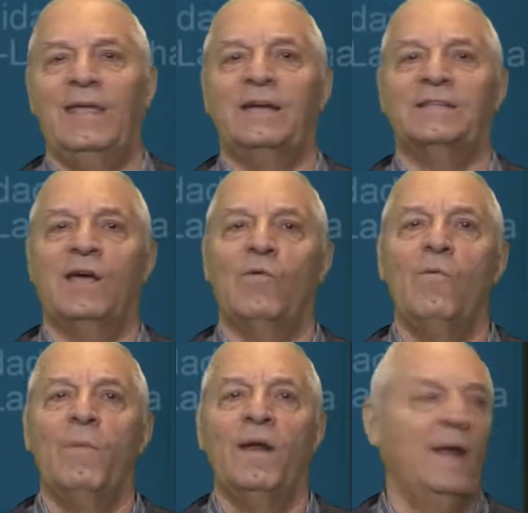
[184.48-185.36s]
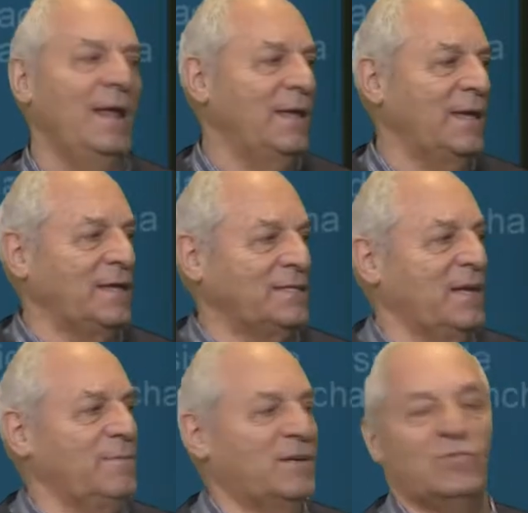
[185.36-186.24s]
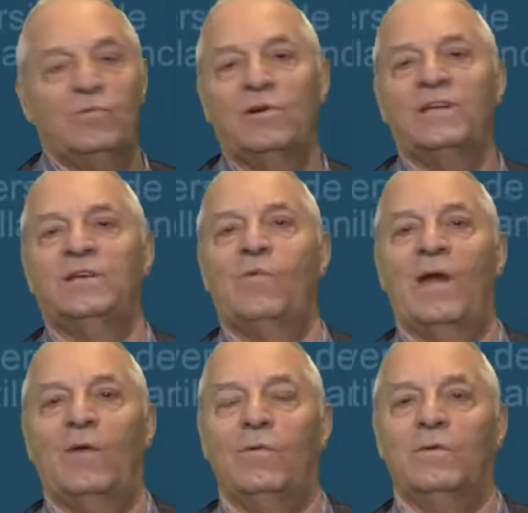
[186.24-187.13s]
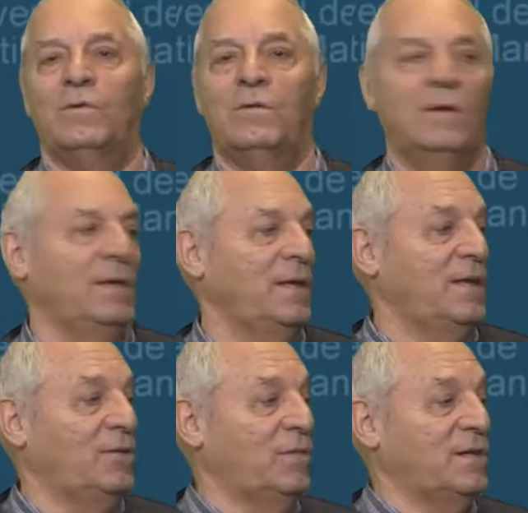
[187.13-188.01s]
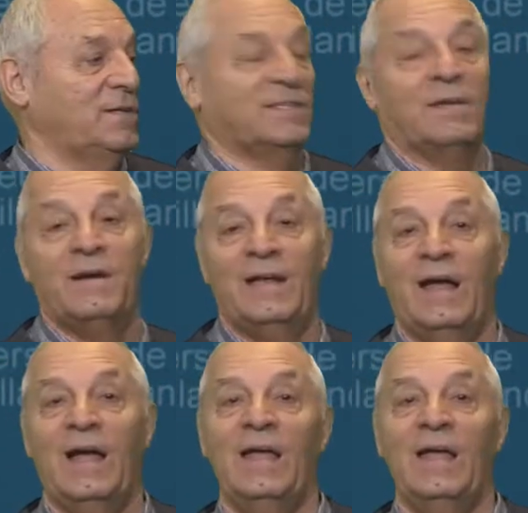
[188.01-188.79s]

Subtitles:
what is saying is, first solve the homogeneous system and,